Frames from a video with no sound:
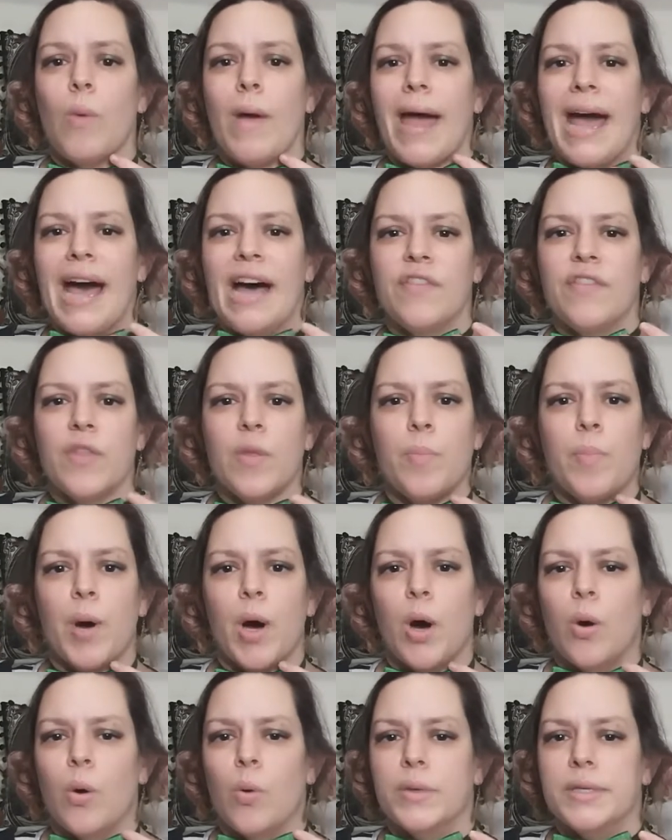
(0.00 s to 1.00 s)
half of the
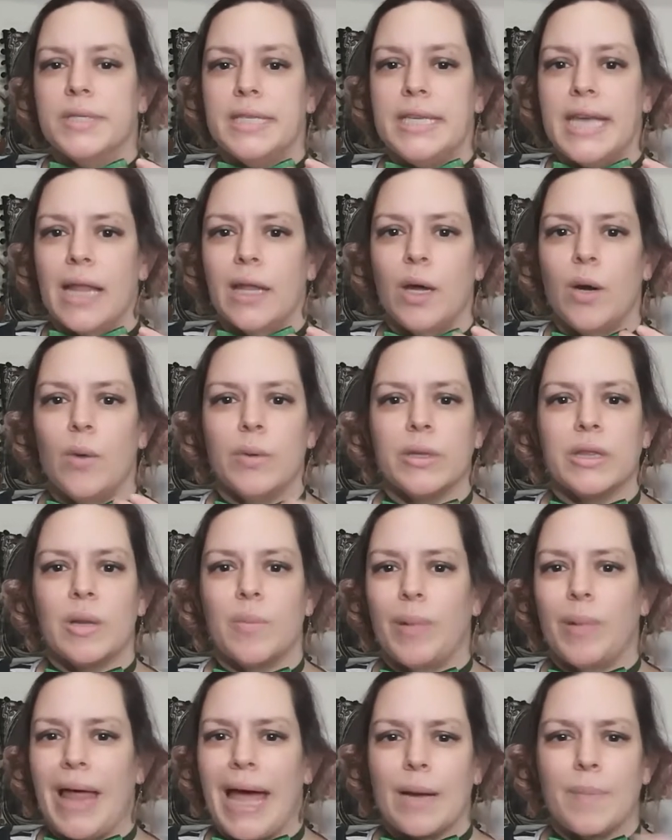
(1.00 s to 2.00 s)
bow was yellow with the
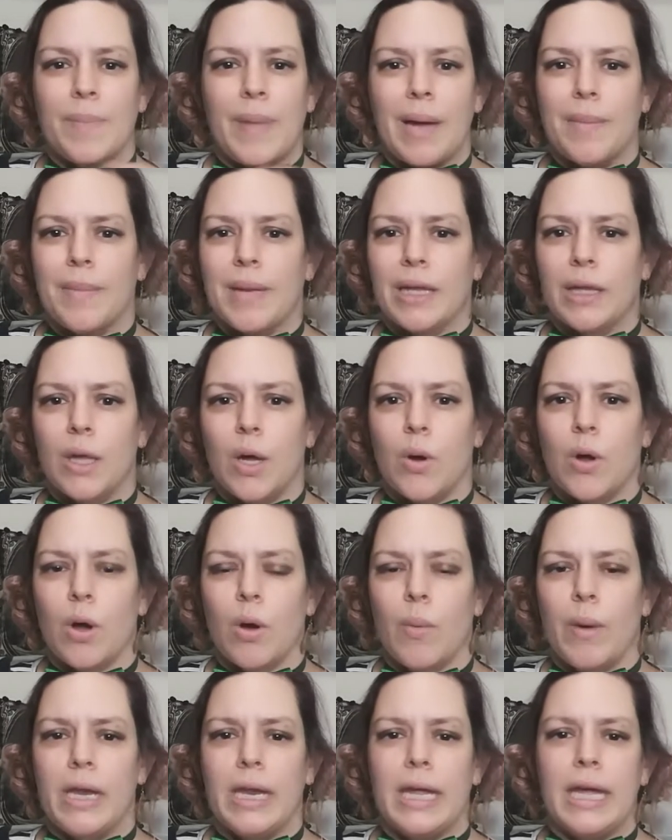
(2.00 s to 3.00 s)
black Batman
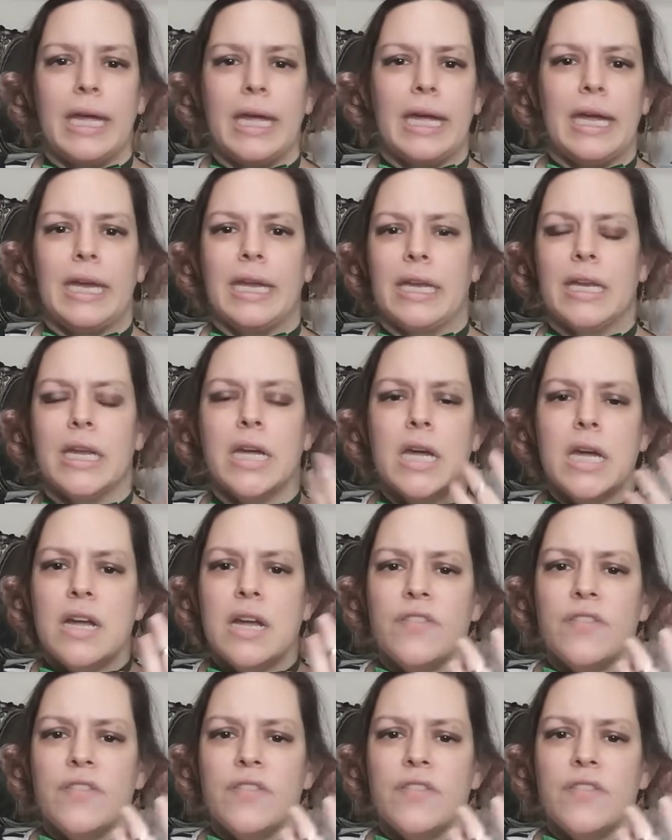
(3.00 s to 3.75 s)
logo in it, and